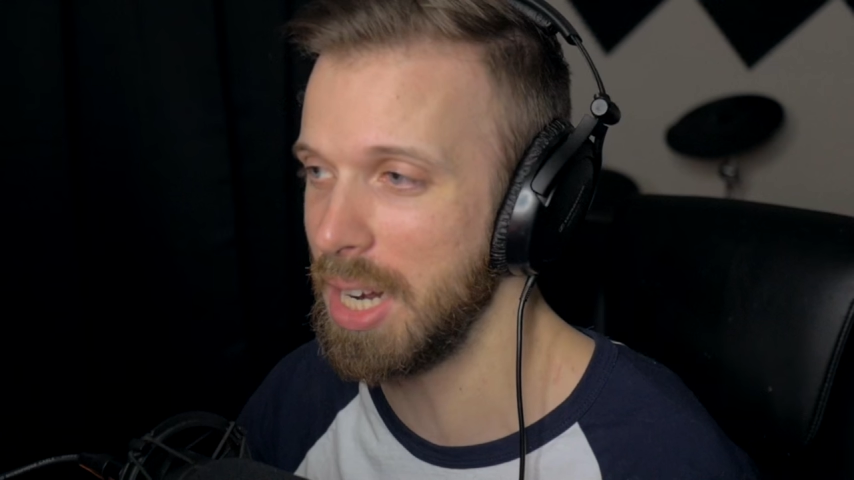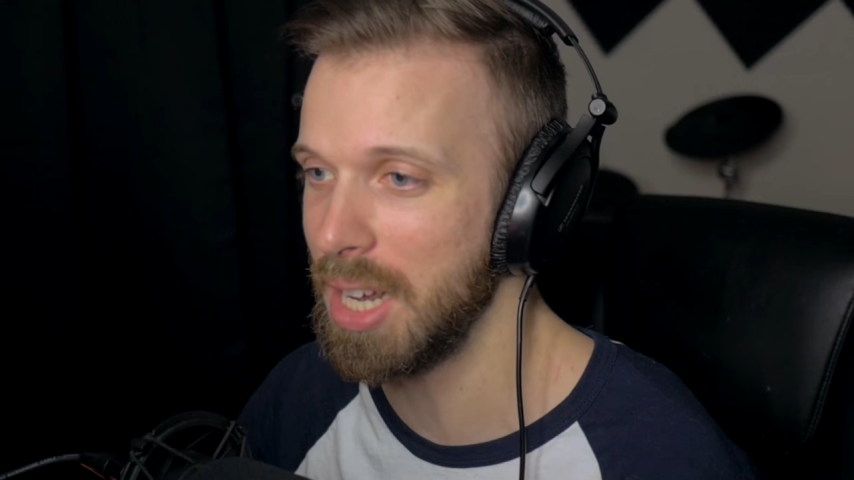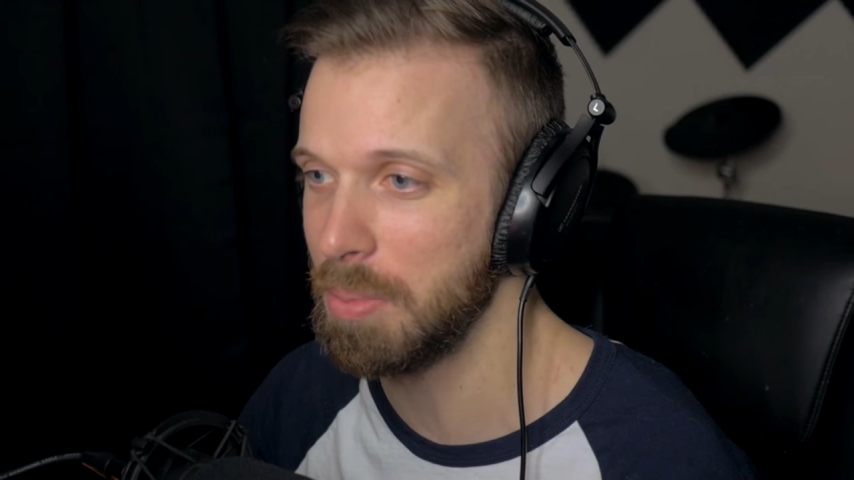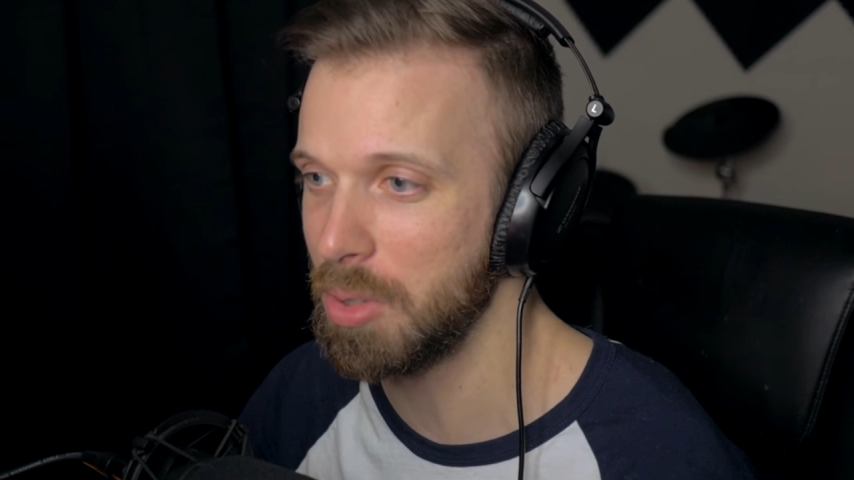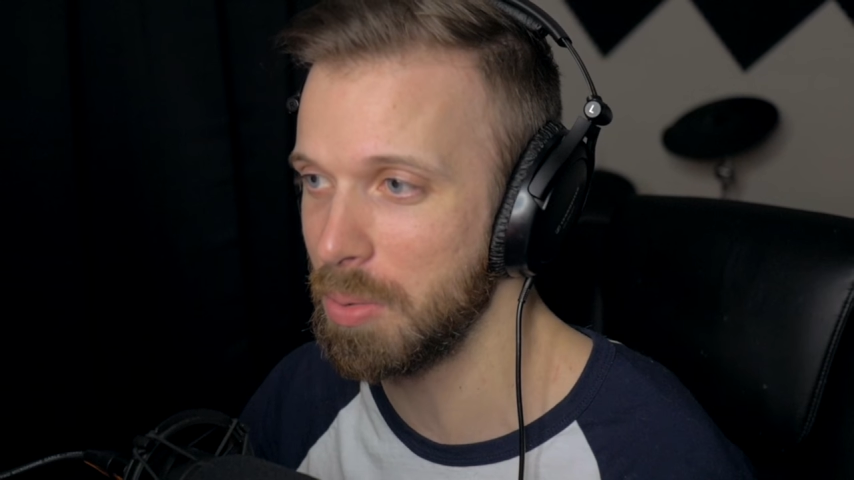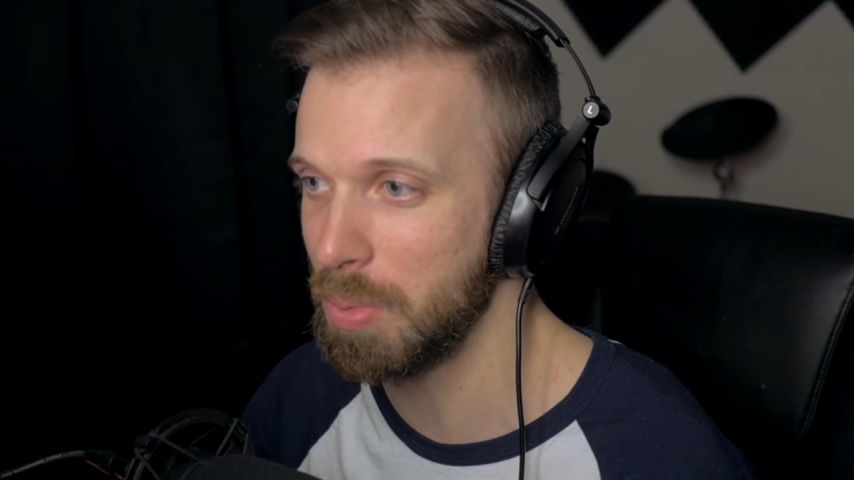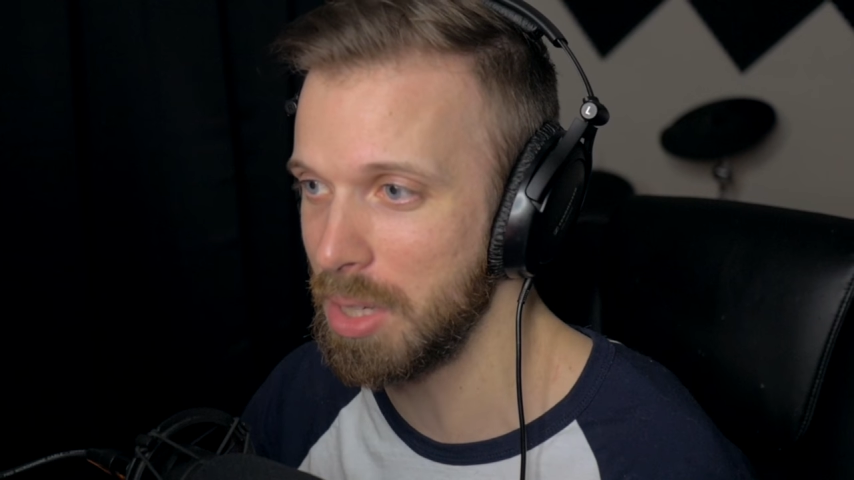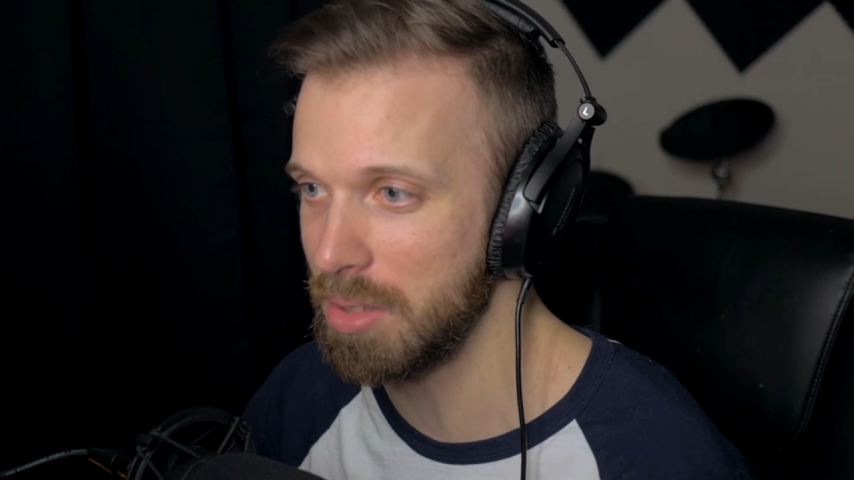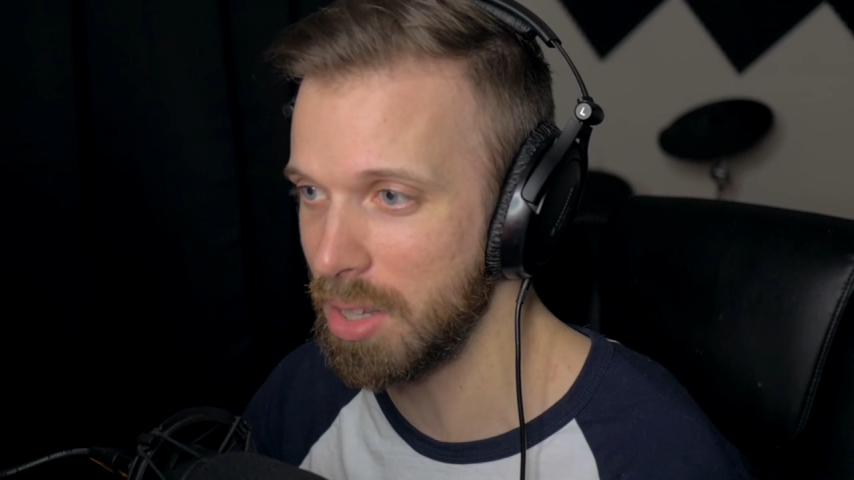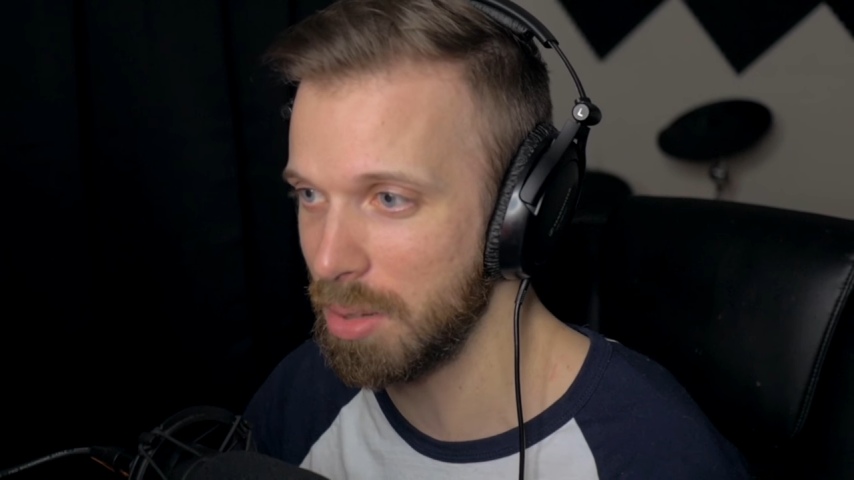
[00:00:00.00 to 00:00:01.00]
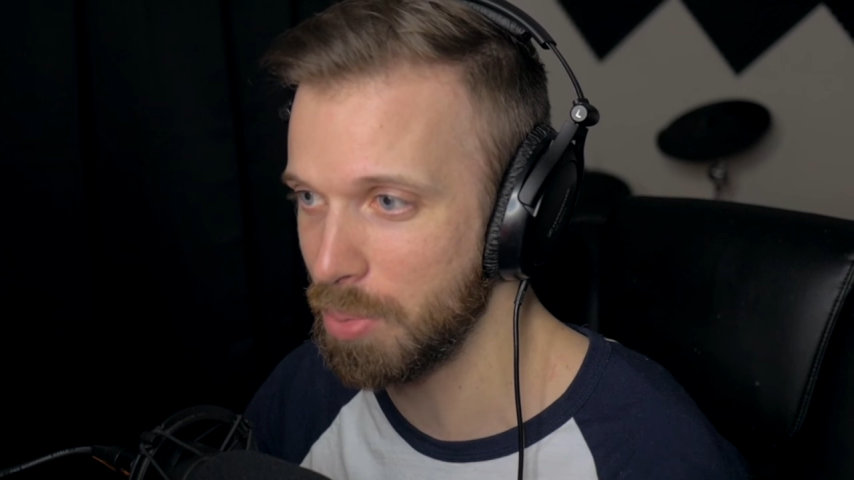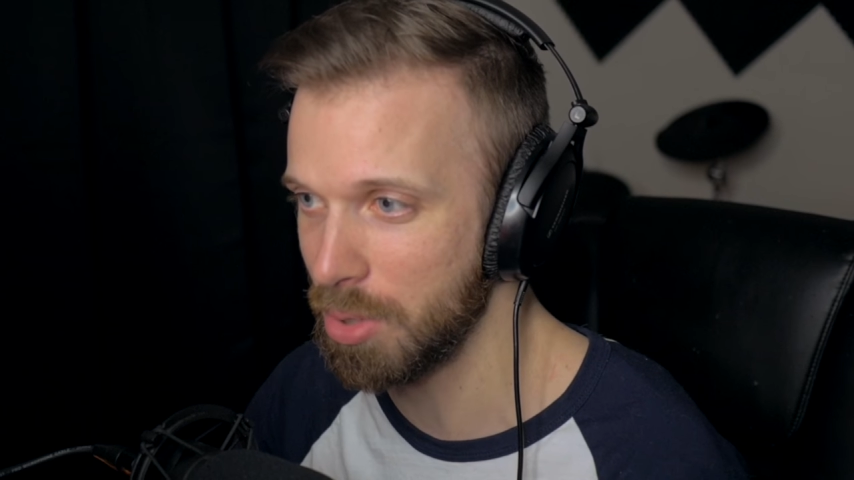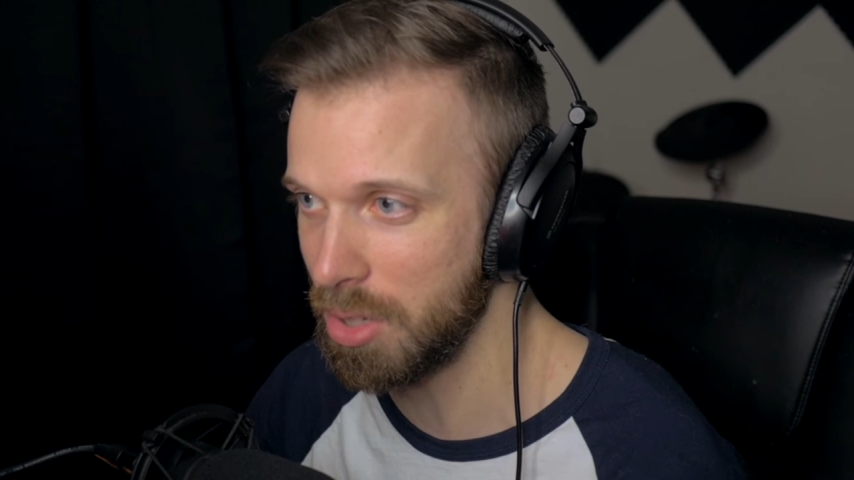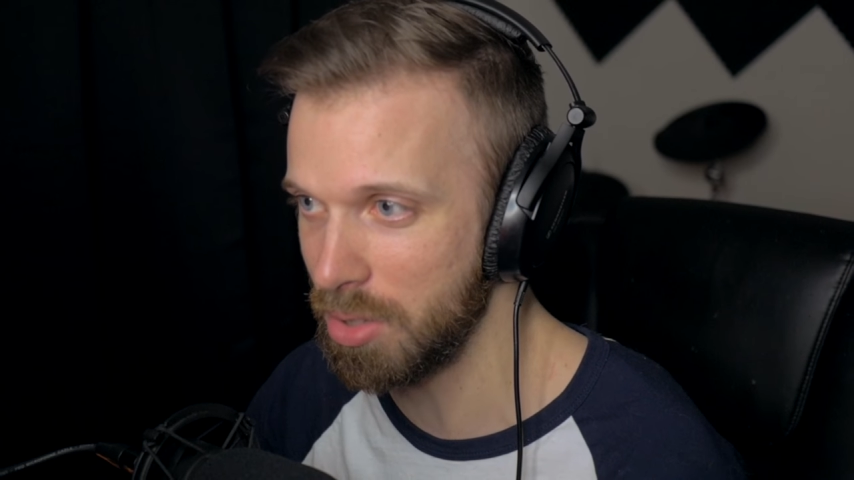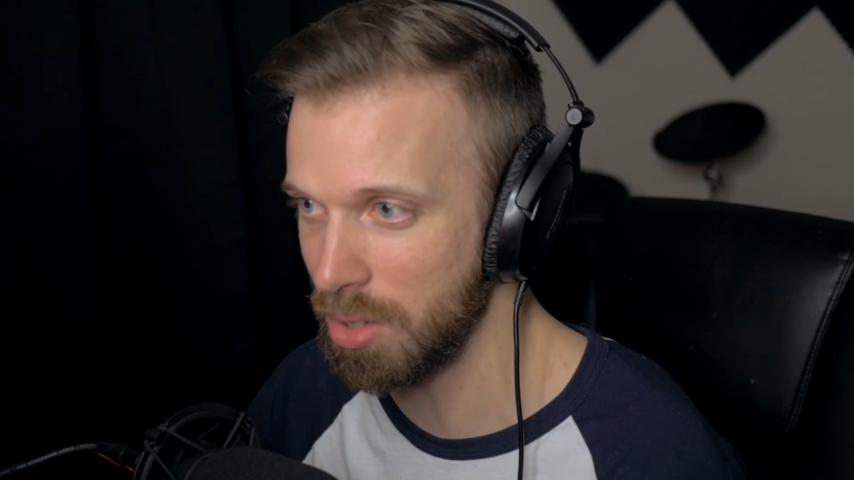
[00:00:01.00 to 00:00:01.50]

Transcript: and I will be teleported